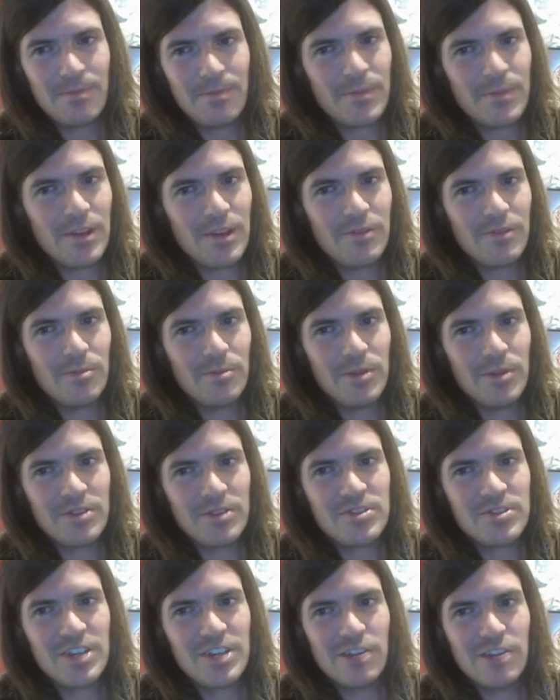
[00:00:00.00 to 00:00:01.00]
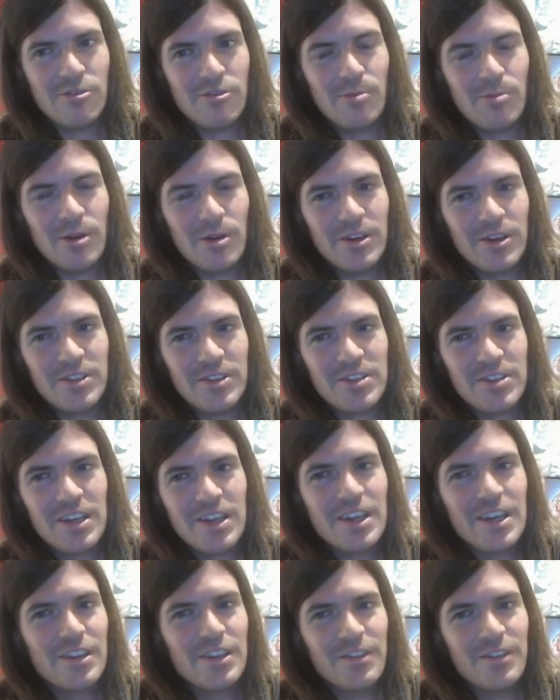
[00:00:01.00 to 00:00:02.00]
have being Terabyte,
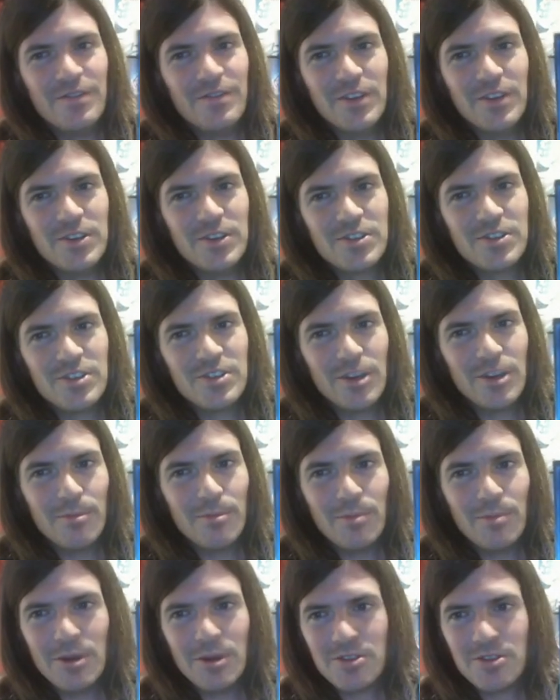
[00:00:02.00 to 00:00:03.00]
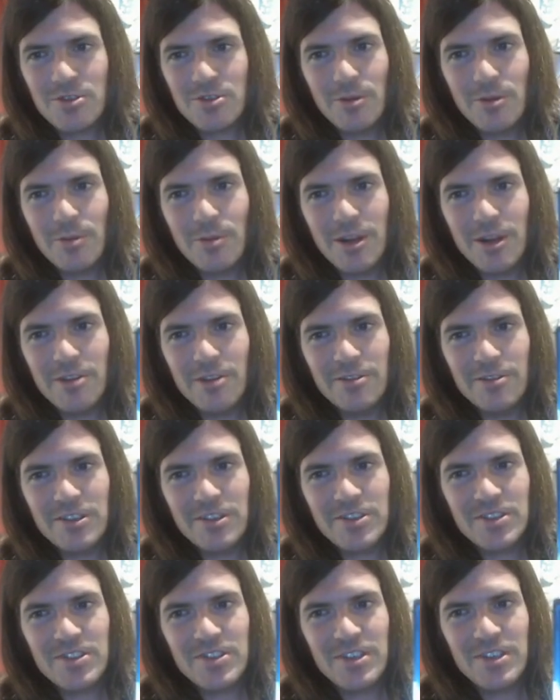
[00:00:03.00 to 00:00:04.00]
the first number to appear in the
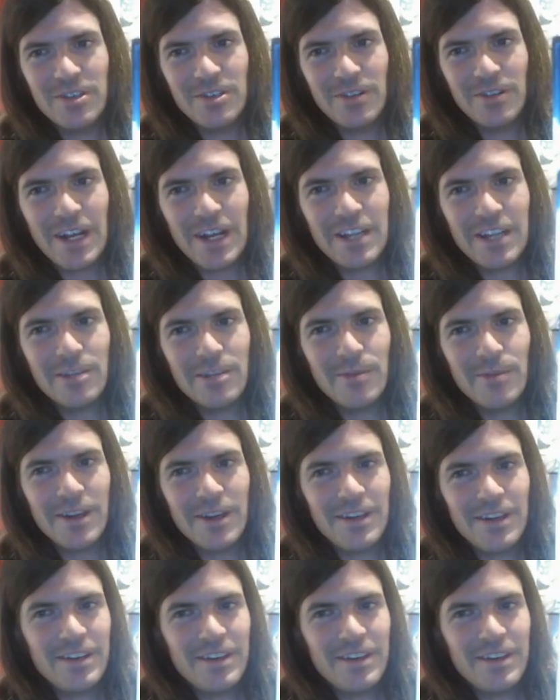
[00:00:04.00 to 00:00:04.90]
Zeal anime.